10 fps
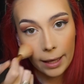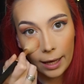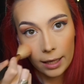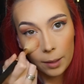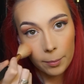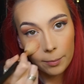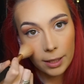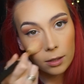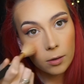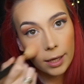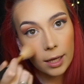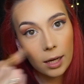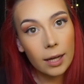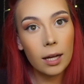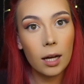And I bring mine quite
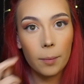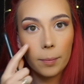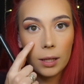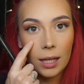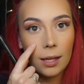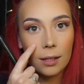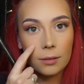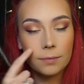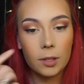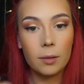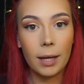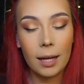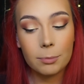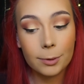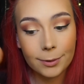high up here on my
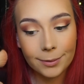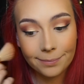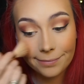apples.